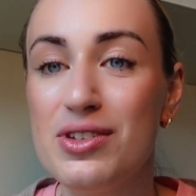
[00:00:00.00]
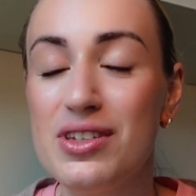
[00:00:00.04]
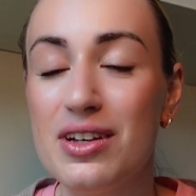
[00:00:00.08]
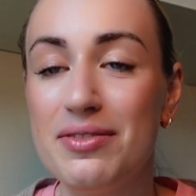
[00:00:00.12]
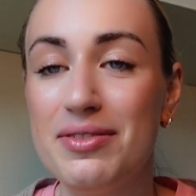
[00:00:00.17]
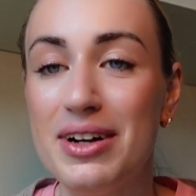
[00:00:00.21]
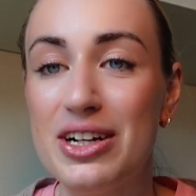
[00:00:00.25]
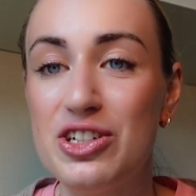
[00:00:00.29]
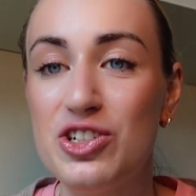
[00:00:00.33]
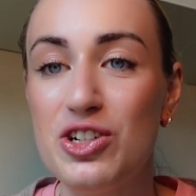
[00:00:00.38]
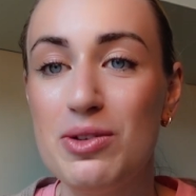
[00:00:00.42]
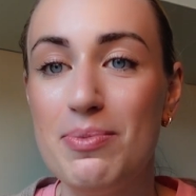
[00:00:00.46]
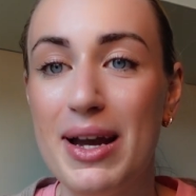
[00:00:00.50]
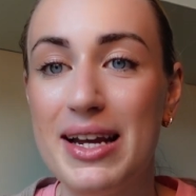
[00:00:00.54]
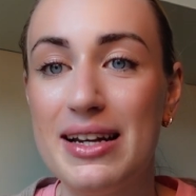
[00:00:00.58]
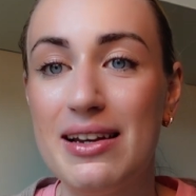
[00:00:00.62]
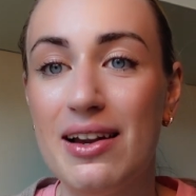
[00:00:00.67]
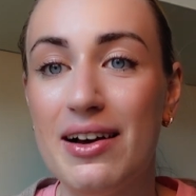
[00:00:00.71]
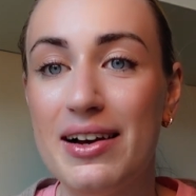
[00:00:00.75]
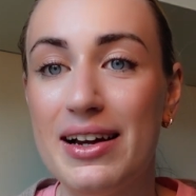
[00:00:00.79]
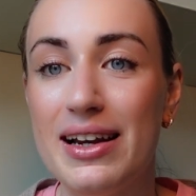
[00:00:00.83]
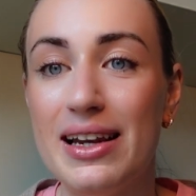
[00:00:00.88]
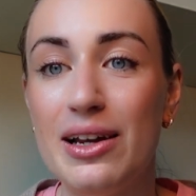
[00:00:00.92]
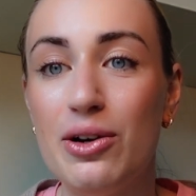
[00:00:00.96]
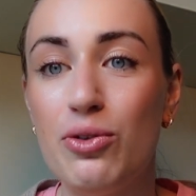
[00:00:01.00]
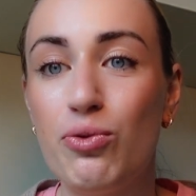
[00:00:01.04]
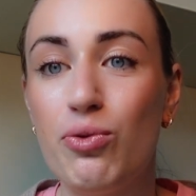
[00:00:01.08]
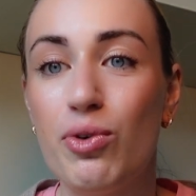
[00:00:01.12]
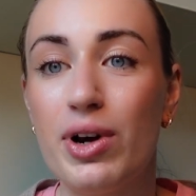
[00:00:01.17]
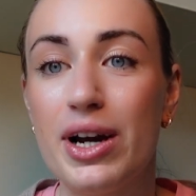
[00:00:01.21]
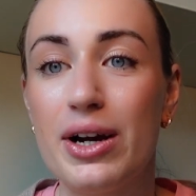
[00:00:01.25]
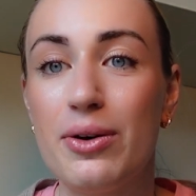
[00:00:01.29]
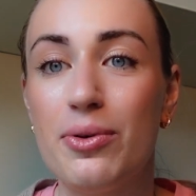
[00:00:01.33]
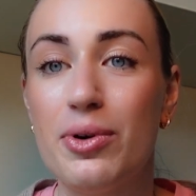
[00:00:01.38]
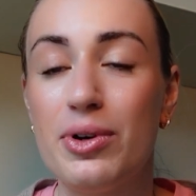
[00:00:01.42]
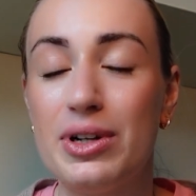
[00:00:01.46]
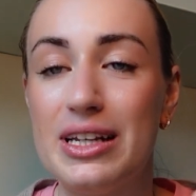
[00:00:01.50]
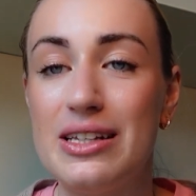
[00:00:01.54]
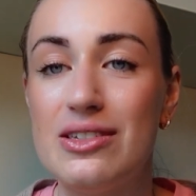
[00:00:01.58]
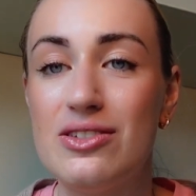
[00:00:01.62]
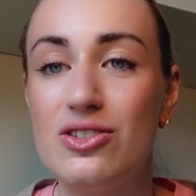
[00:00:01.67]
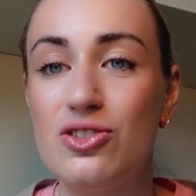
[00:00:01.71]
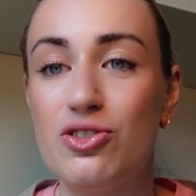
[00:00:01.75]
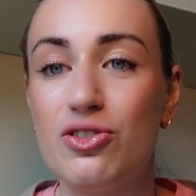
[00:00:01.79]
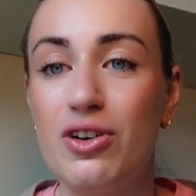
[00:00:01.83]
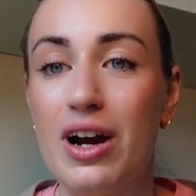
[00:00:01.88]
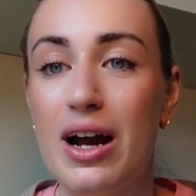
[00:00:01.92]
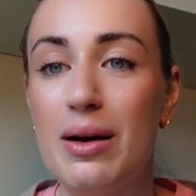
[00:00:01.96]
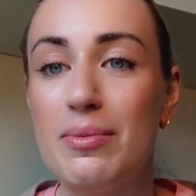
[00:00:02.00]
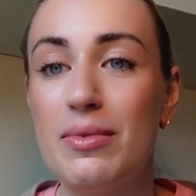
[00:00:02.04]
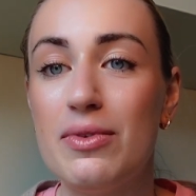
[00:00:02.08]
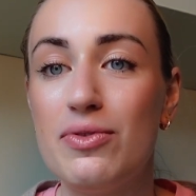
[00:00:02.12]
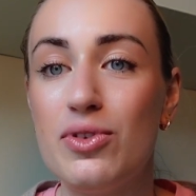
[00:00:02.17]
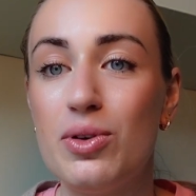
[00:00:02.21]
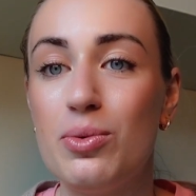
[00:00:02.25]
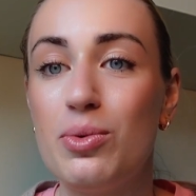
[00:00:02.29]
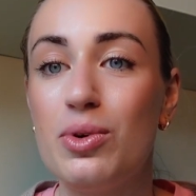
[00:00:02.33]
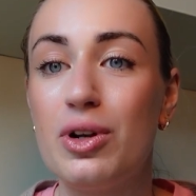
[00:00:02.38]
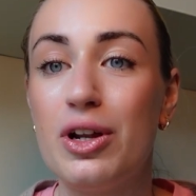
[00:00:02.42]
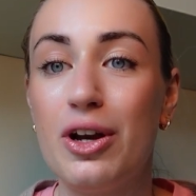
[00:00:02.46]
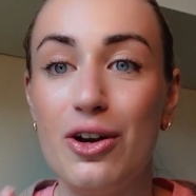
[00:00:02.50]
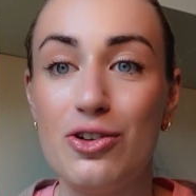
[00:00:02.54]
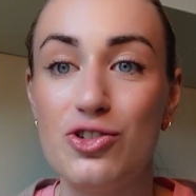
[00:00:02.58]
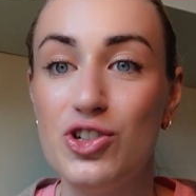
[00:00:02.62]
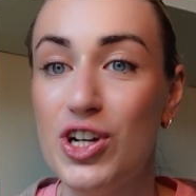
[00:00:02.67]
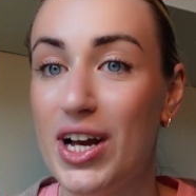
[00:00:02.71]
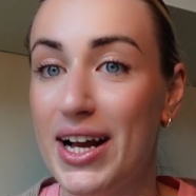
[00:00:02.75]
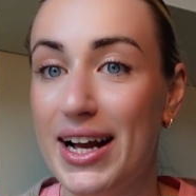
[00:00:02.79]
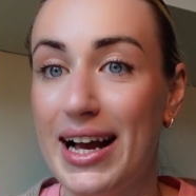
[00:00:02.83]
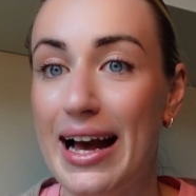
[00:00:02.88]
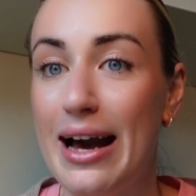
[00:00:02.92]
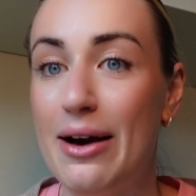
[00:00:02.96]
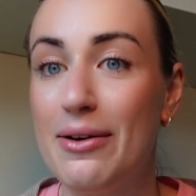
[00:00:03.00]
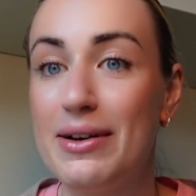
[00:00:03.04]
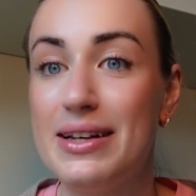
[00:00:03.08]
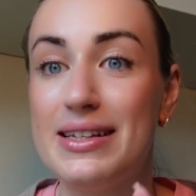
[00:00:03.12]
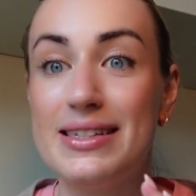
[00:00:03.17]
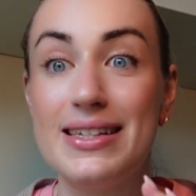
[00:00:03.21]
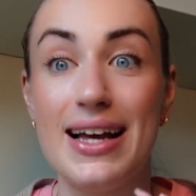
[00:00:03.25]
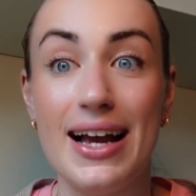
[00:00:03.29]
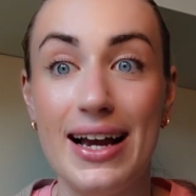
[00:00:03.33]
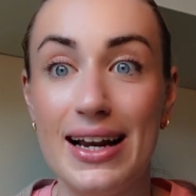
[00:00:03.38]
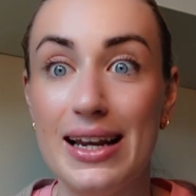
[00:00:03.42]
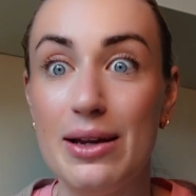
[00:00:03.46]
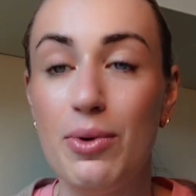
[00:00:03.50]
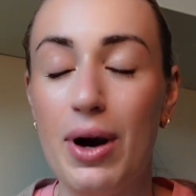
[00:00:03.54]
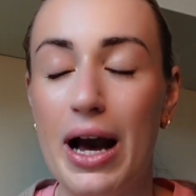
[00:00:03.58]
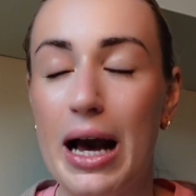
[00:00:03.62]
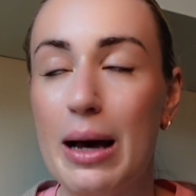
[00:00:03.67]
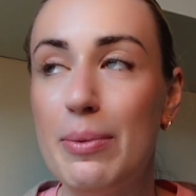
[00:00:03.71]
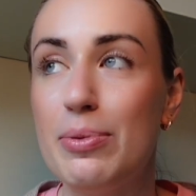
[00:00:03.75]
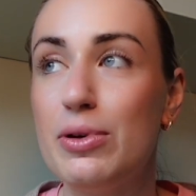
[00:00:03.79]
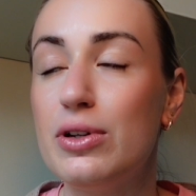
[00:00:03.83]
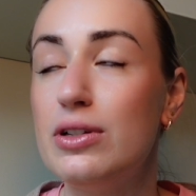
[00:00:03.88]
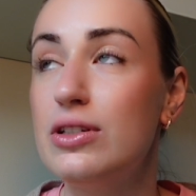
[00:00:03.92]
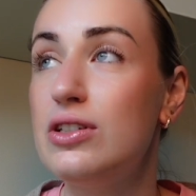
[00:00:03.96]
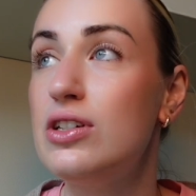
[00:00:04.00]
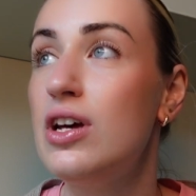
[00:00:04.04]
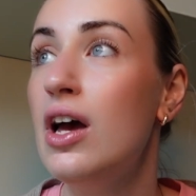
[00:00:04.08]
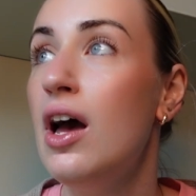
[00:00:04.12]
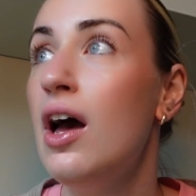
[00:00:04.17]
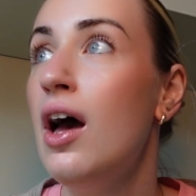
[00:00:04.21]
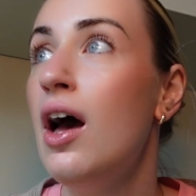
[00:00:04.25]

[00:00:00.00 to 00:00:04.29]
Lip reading: I've actually made like a little reel on Instagram if you want to go check out exactly what happened.